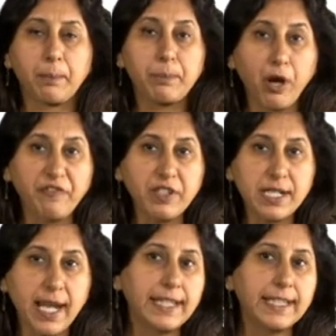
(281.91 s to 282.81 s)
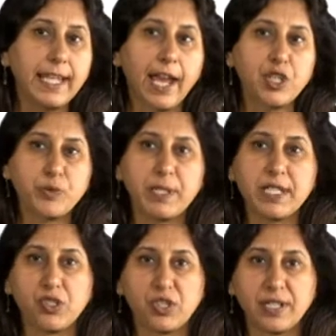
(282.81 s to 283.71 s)
Profit and cash
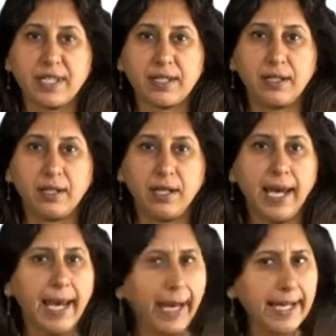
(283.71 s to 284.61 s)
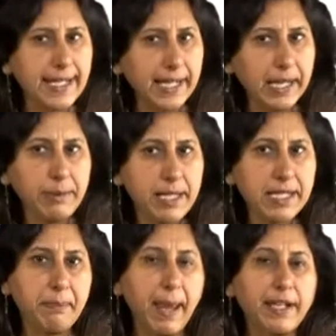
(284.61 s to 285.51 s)
positions. It enables
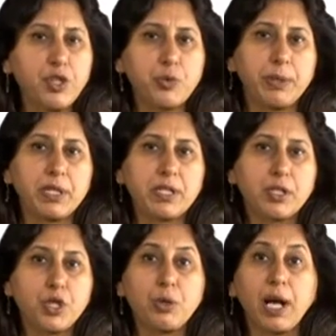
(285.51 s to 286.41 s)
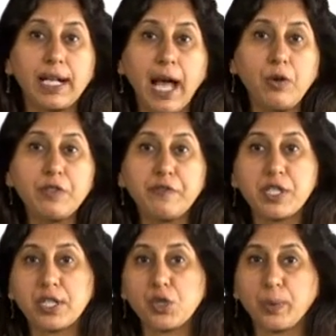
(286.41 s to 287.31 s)
the management to account for
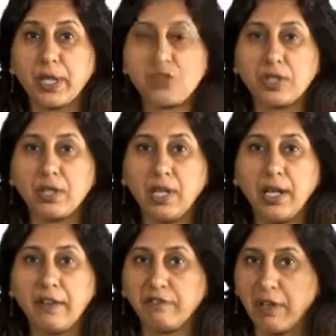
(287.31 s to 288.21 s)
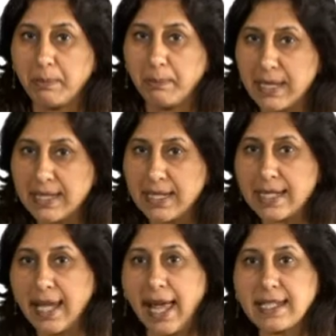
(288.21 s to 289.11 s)
situation when
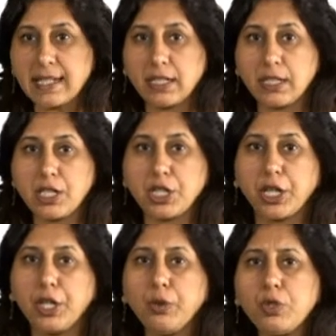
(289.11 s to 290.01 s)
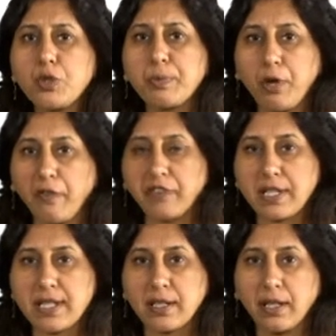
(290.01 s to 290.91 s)
business has earned huge
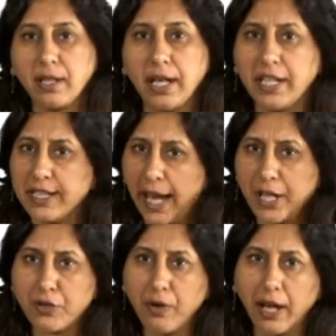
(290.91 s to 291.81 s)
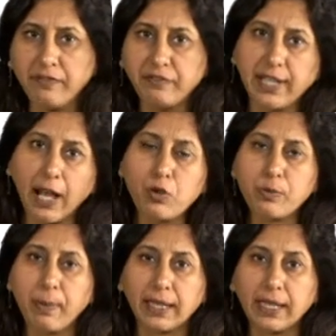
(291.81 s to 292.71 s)
profits yet run
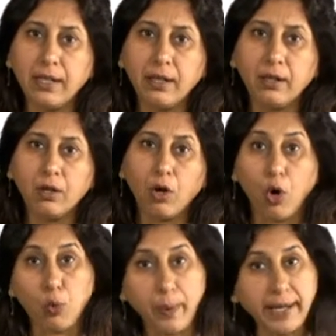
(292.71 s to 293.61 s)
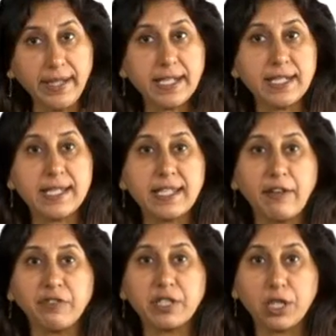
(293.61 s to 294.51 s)
without money, or when it has
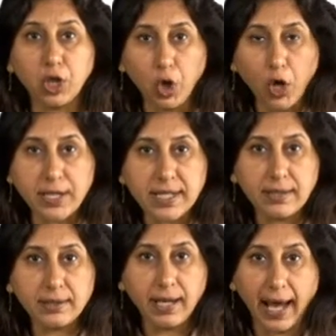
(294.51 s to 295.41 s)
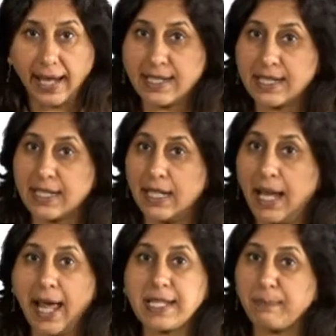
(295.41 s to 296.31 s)
suffered a loss and still
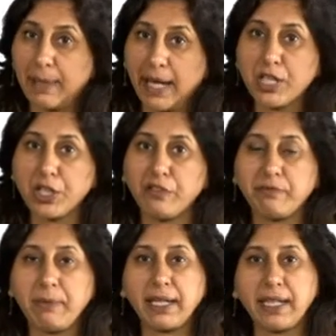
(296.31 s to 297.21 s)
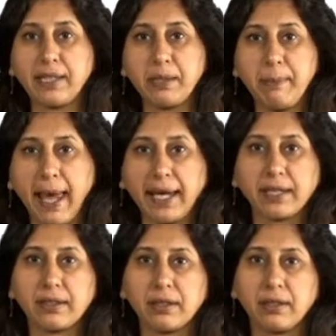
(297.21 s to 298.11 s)
has plenty of money in the
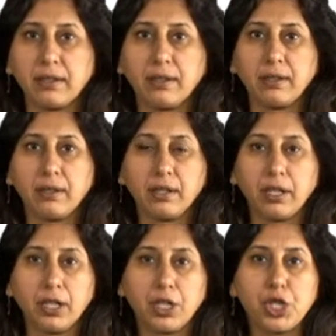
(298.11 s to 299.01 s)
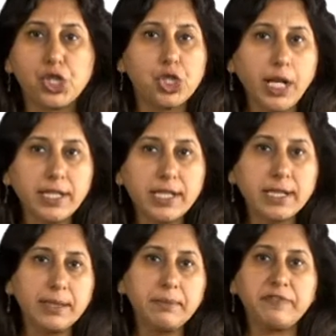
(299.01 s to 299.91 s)
bank.
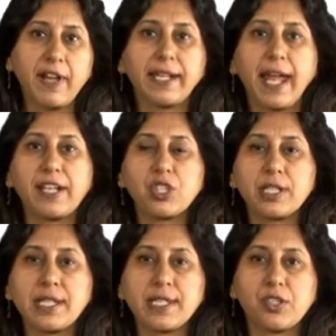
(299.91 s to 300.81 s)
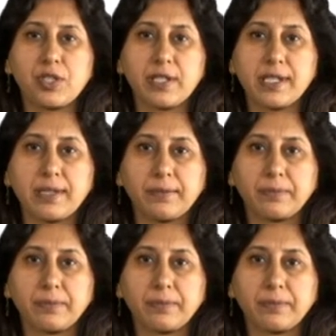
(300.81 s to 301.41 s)
Short-term financial decisions.